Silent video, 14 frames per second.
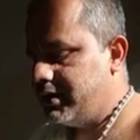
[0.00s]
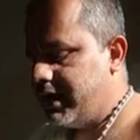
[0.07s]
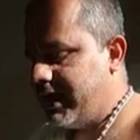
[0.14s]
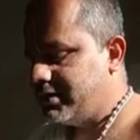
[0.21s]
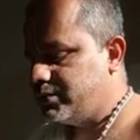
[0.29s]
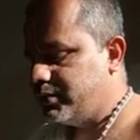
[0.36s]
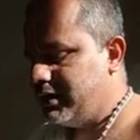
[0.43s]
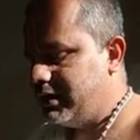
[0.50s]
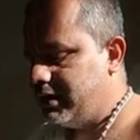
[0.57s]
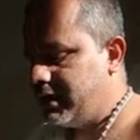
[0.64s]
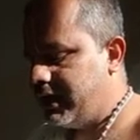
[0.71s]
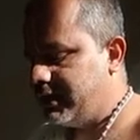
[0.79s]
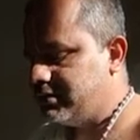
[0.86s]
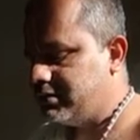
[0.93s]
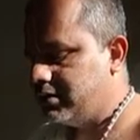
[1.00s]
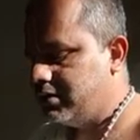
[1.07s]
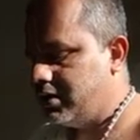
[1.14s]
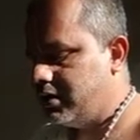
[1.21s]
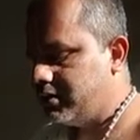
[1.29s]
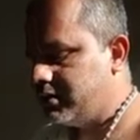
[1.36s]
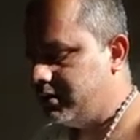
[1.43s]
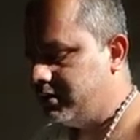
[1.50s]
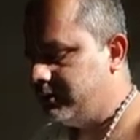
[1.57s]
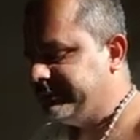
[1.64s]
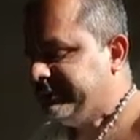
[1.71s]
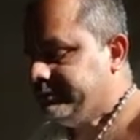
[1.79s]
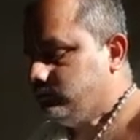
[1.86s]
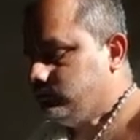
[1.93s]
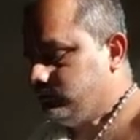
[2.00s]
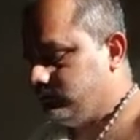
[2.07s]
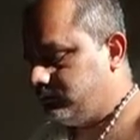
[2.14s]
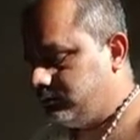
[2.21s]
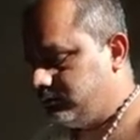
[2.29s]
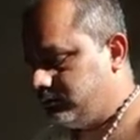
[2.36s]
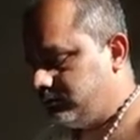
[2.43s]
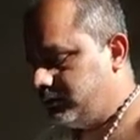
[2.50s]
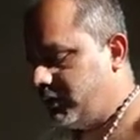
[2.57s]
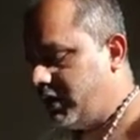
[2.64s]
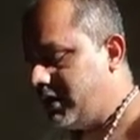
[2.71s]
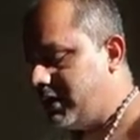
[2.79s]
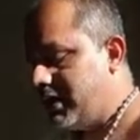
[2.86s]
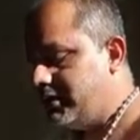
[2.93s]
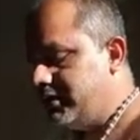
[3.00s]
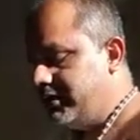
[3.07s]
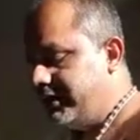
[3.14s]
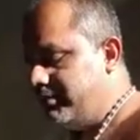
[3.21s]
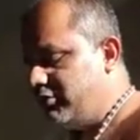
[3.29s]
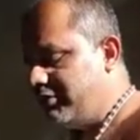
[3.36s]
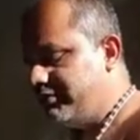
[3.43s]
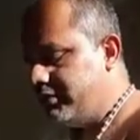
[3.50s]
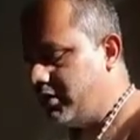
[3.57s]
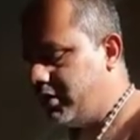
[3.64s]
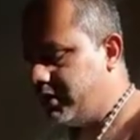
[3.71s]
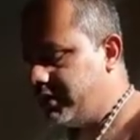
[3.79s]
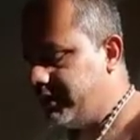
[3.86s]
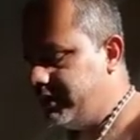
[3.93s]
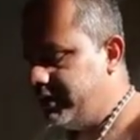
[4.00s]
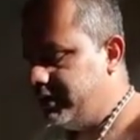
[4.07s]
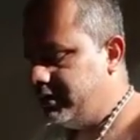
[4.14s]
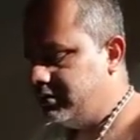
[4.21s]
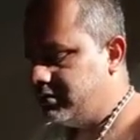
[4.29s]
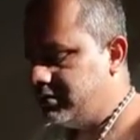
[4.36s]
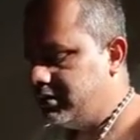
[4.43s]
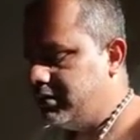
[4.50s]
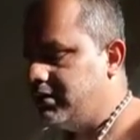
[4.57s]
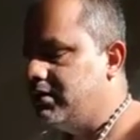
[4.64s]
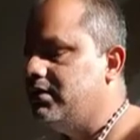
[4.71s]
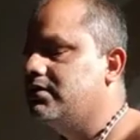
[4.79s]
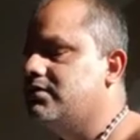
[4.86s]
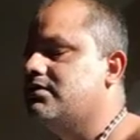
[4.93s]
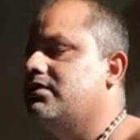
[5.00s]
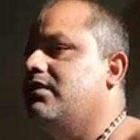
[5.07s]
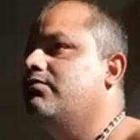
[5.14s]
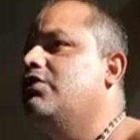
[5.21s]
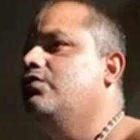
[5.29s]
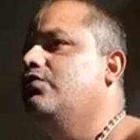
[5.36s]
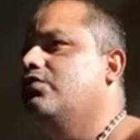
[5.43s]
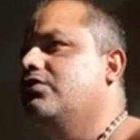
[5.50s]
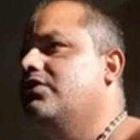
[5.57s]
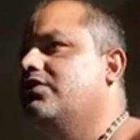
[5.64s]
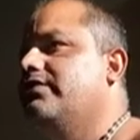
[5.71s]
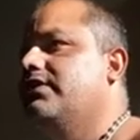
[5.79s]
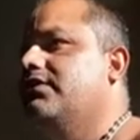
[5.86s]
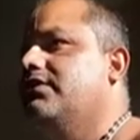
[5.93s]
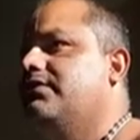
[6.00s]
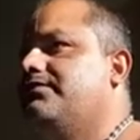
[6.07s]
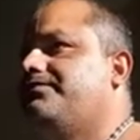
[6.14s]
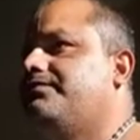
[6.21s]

as well as God. Another name of God is Asama Urdhva.